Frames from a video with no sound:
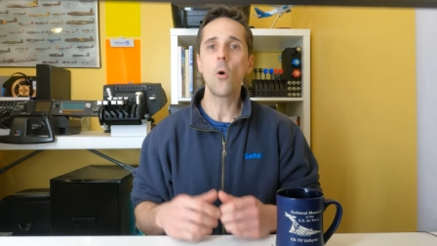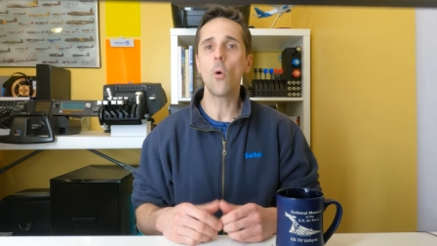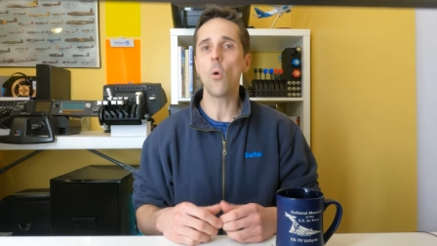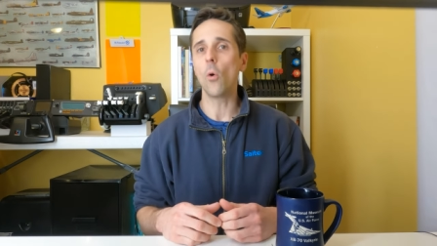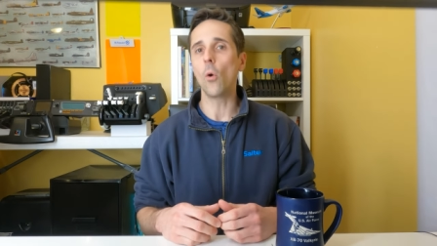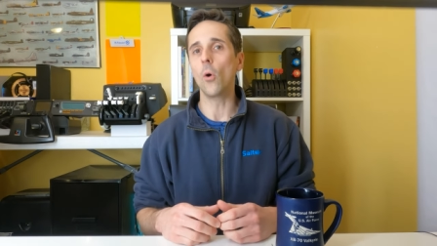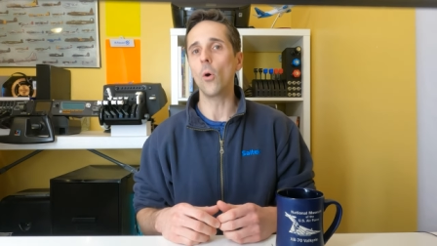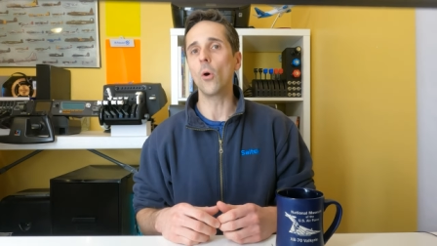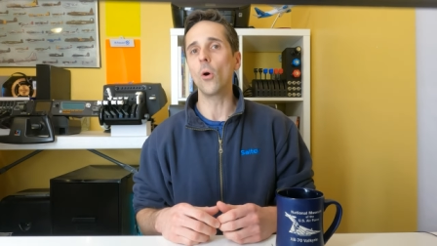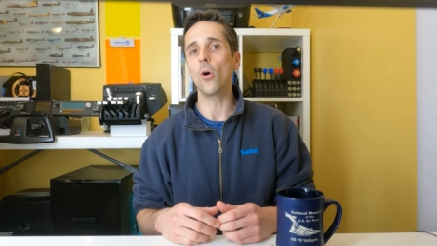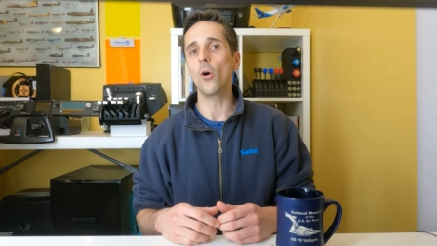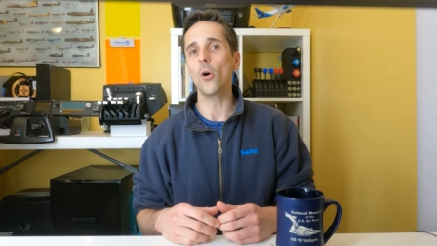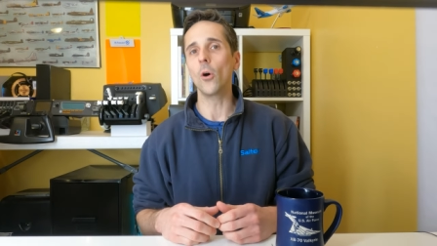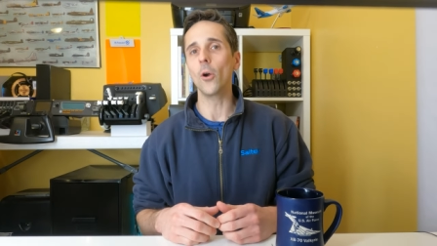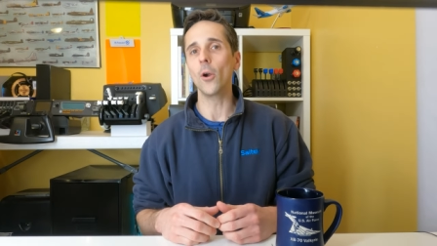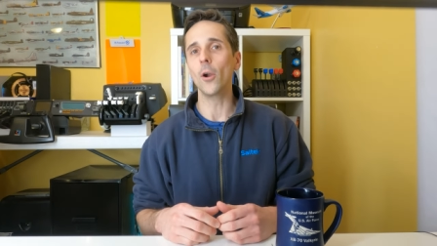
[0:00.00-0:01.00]

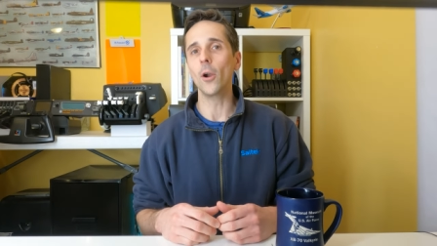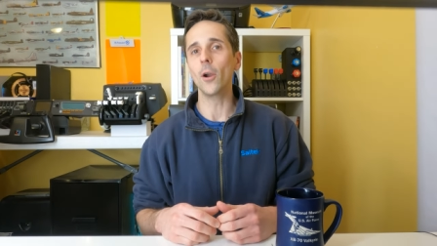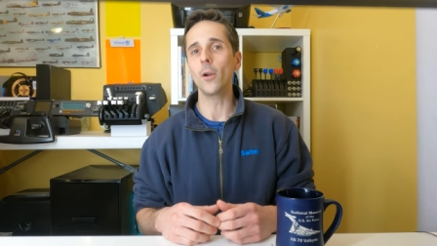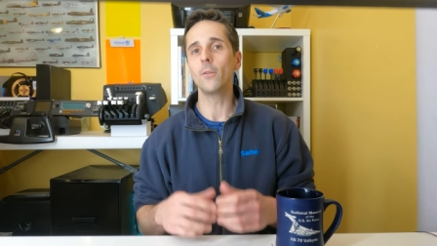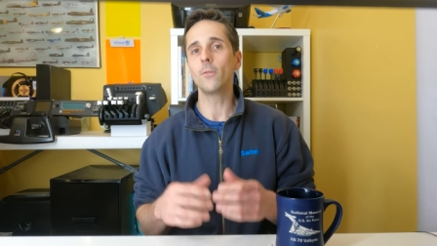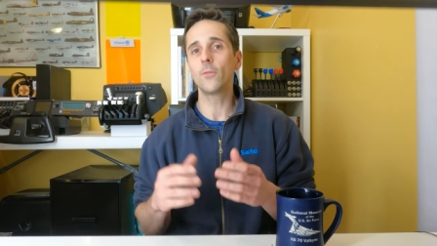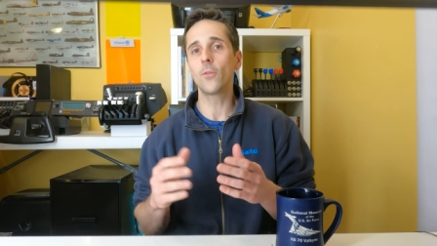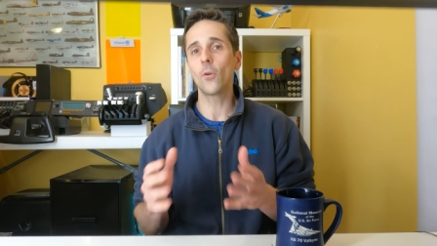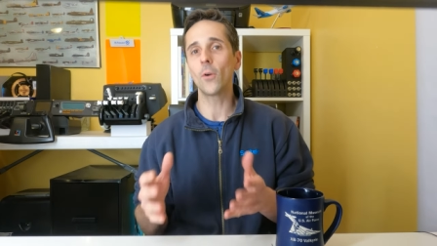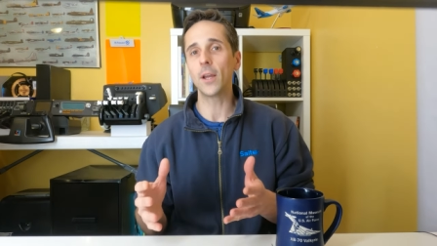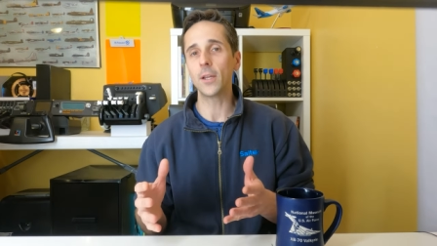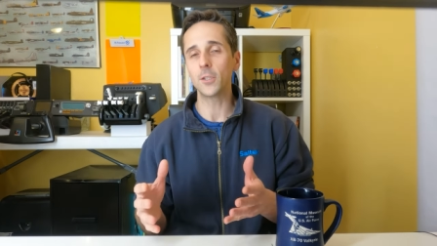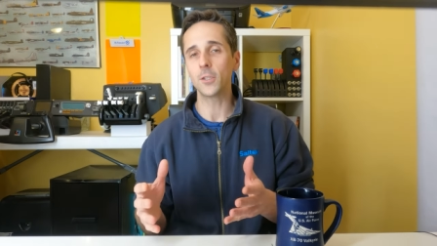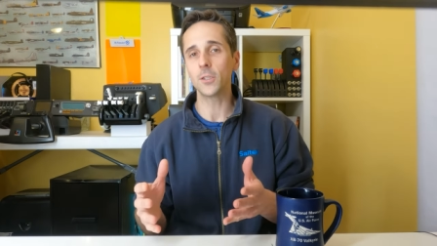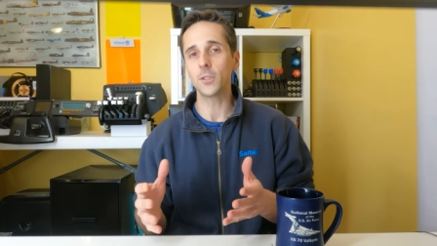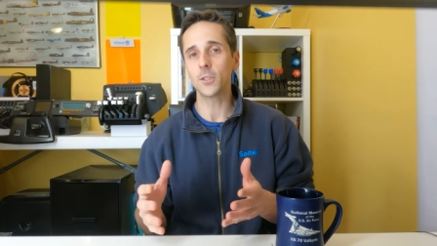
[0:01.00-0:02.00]
or four
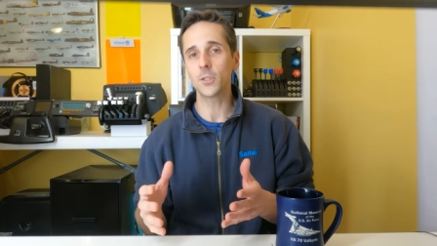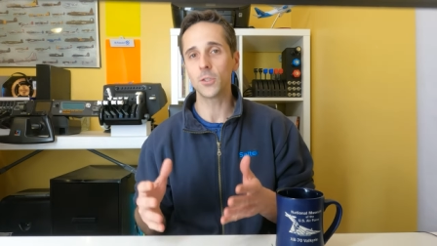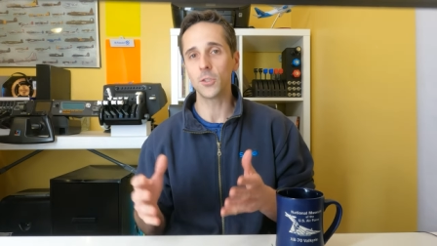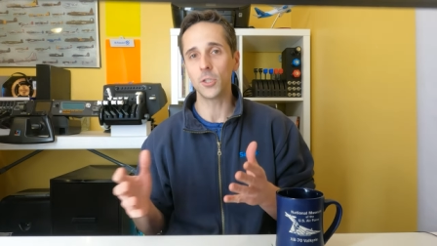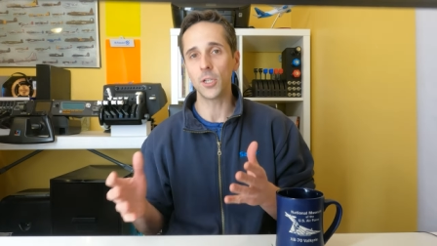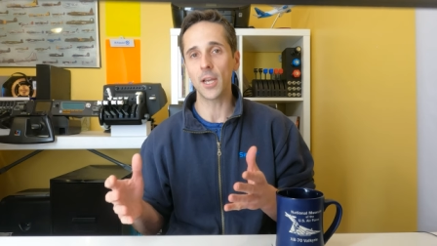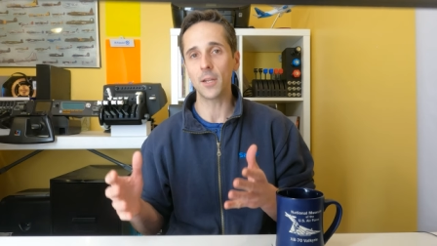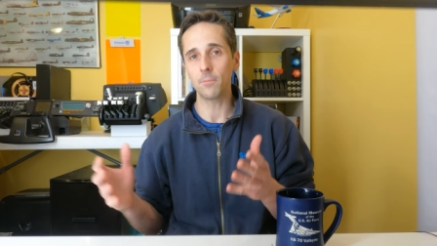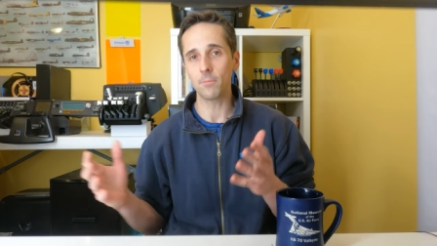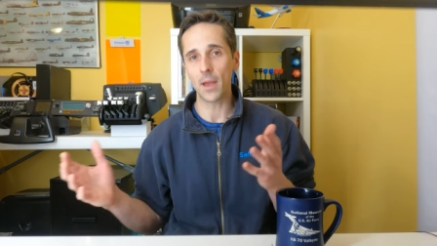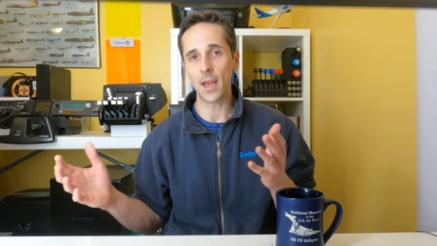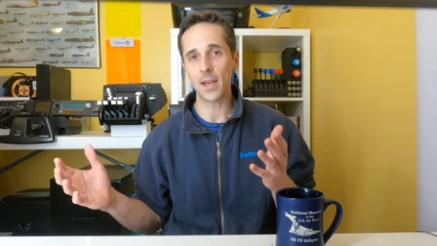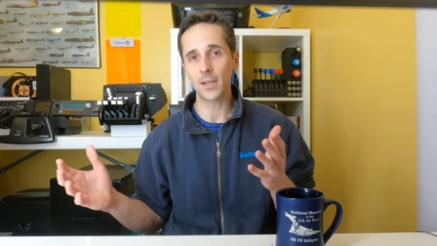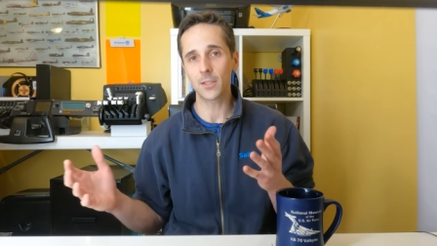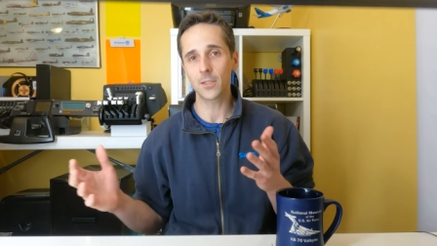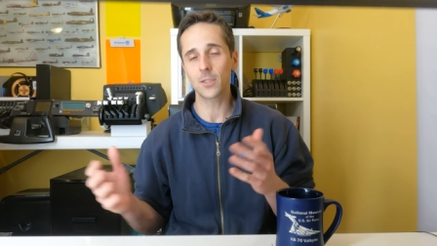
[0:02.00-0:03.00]
engines jet
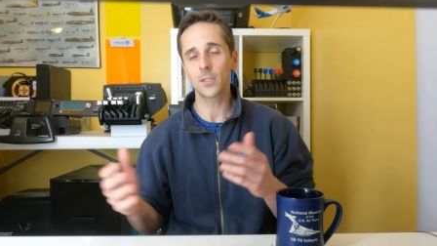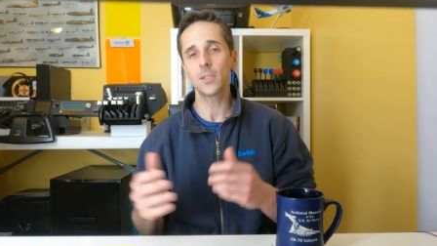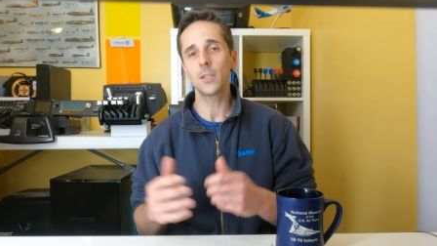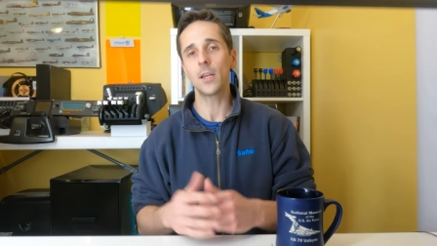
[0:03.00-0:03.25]
max.